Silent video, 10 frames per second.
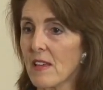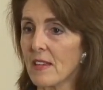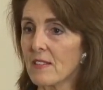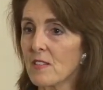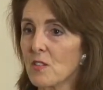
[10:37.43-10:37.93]

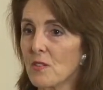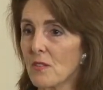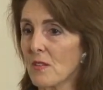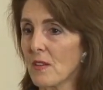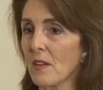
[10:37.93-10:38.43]
it's
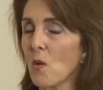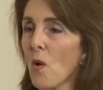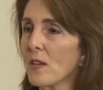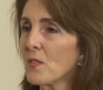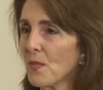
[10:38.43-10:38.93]

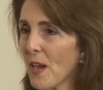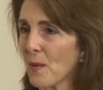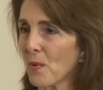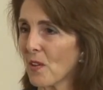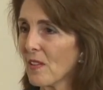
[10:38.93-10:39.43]

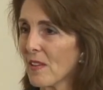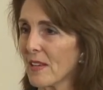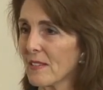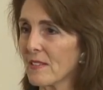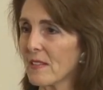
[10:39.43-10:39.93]
quantifiable.
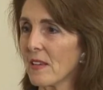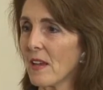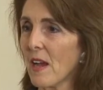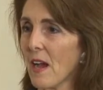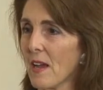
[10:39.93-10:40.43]
It's
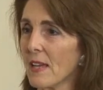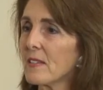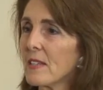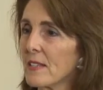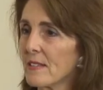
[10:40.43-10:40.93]

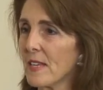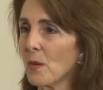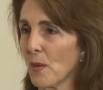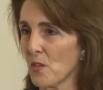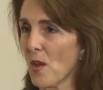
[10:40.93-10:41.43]
easy to see
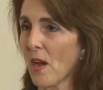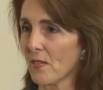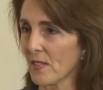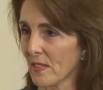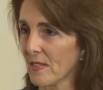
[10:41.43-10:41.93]
when you
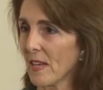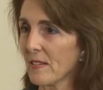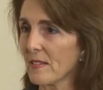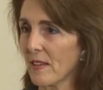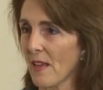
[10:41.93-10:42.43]
have
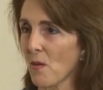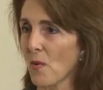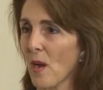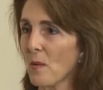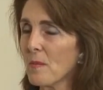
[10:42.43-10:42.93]
success in that
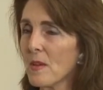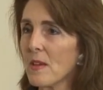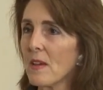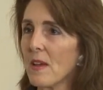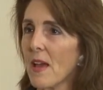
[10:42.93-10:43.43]
realm.
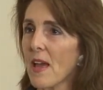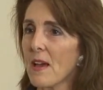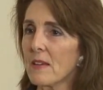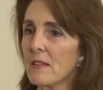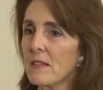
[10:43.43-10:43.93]

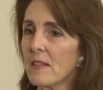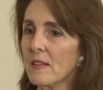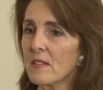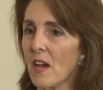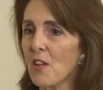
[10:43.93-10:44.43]
And
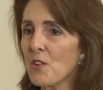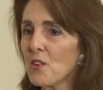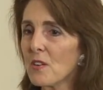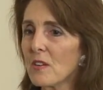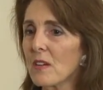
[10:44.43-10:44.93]
these
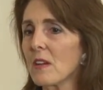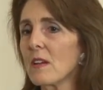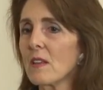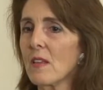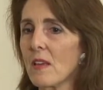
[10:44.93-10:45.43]
other
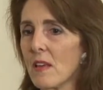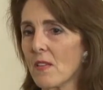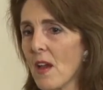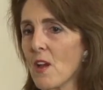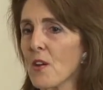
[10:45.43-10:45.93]

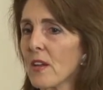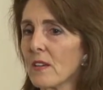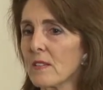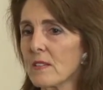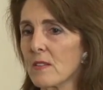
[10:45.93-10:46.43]

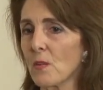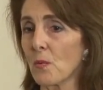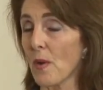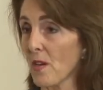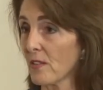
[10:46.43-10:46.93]
areas, the
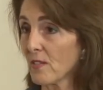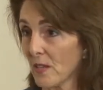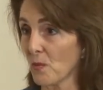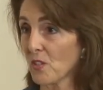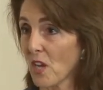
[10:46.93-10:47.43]
areas
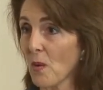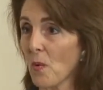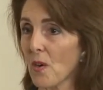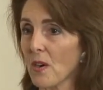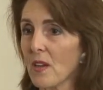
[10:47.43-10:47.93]
in which I
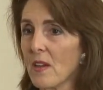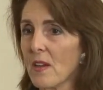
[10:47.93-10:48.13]
work,